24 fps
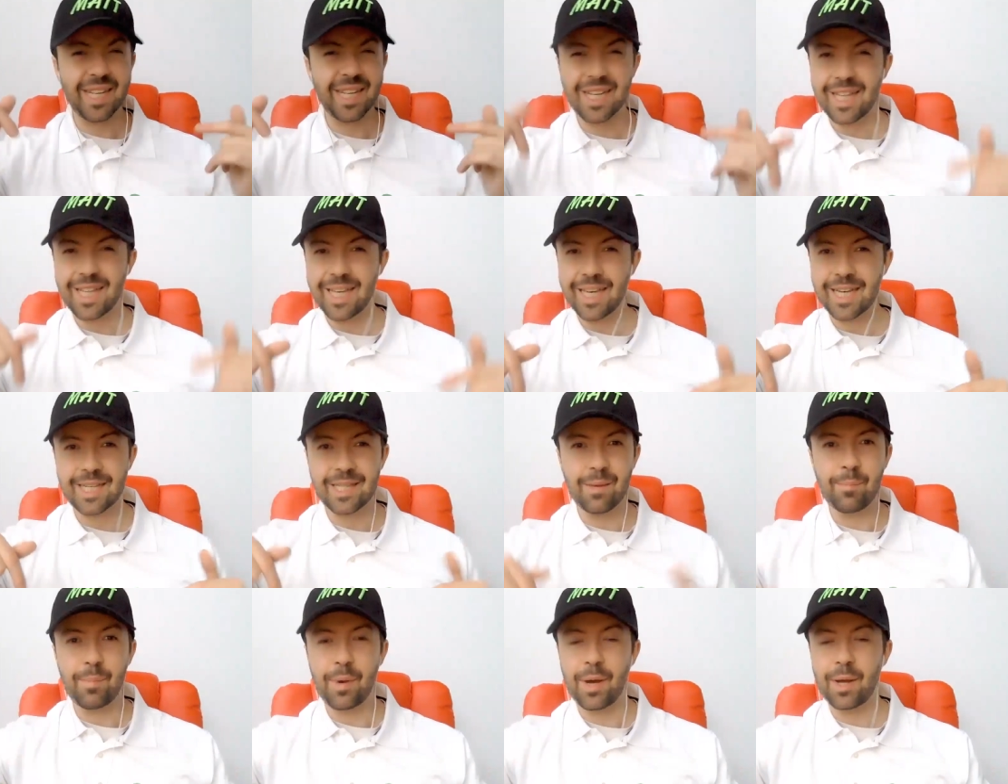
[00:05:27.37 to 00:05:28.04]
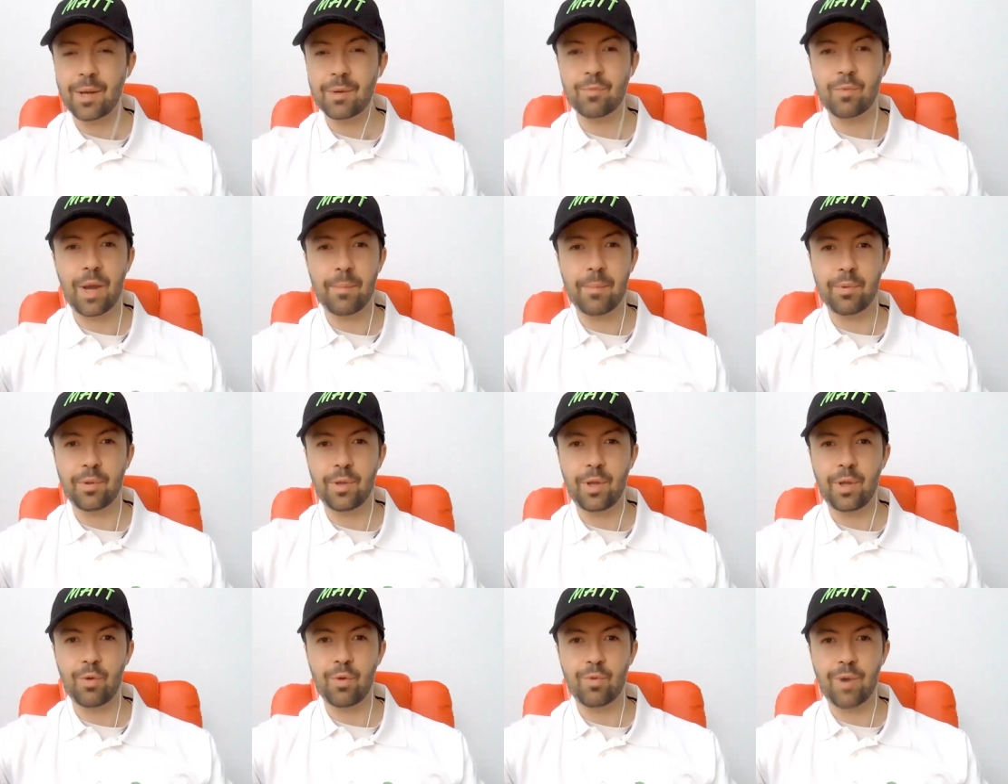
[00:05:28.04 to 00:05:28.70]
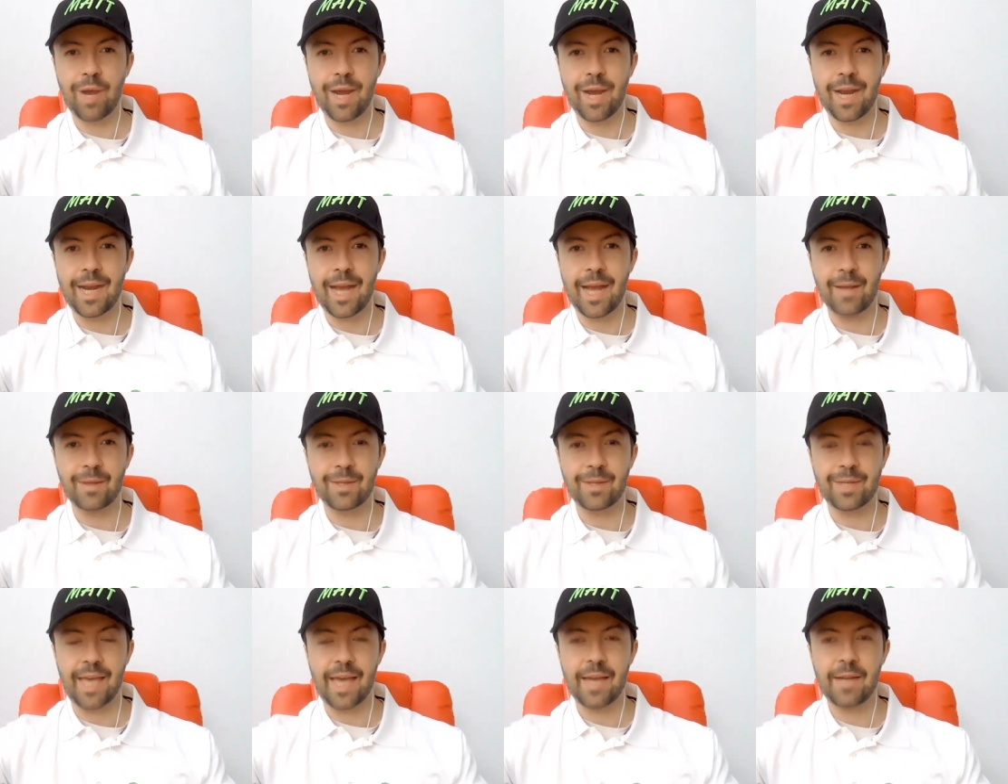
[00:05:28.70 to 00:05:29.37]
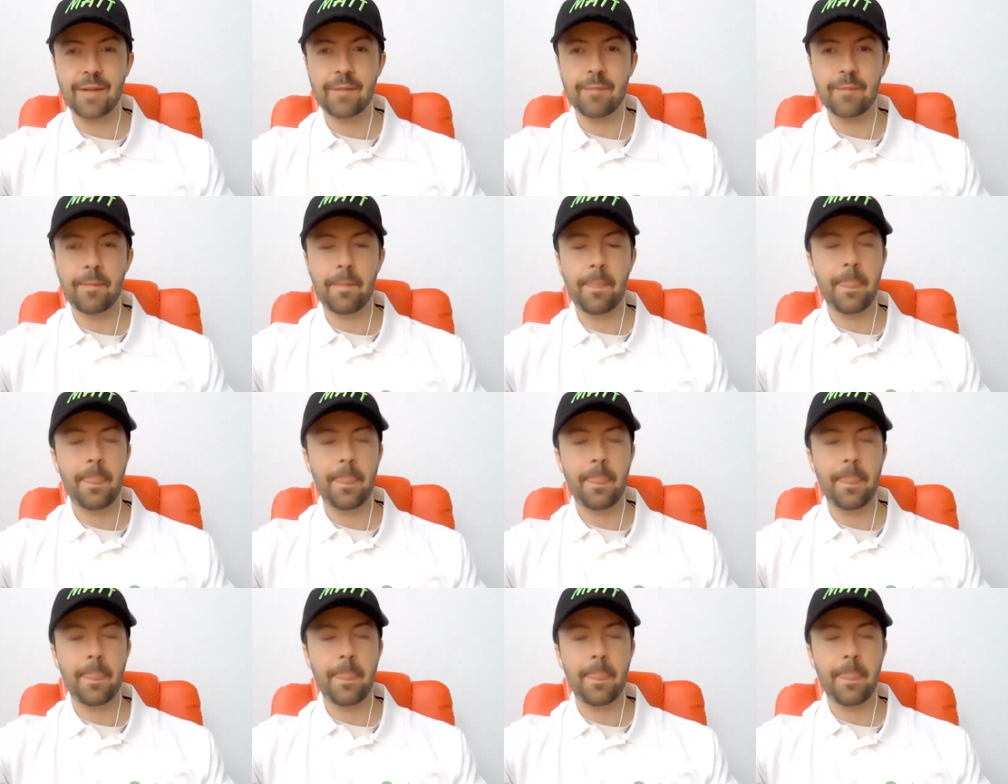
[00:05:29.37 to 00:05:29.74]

Click the button right below right now to get it.